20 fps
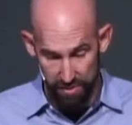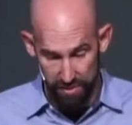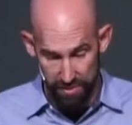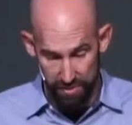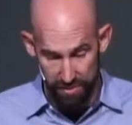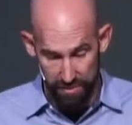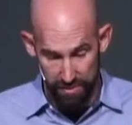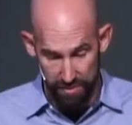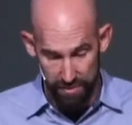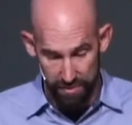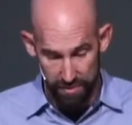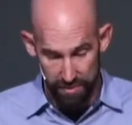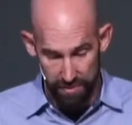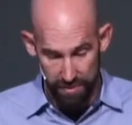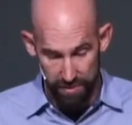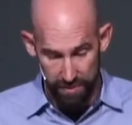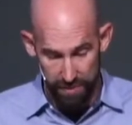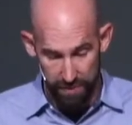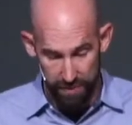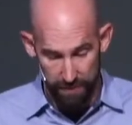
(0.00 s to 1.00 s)

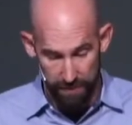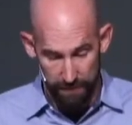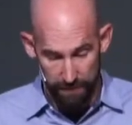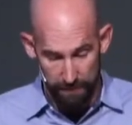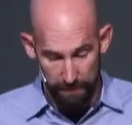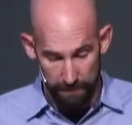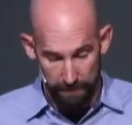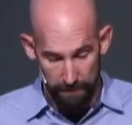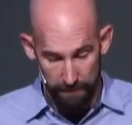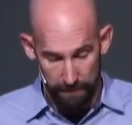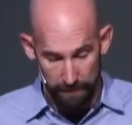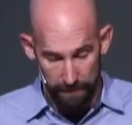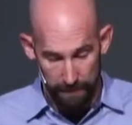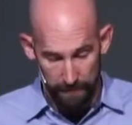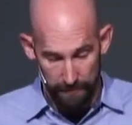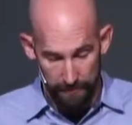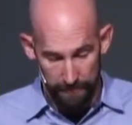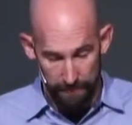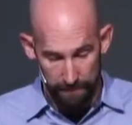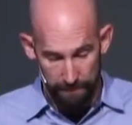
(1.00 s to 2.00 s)

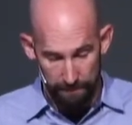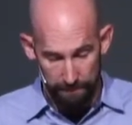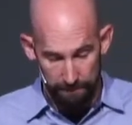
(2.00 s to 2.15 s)
No one is speaking in this clip.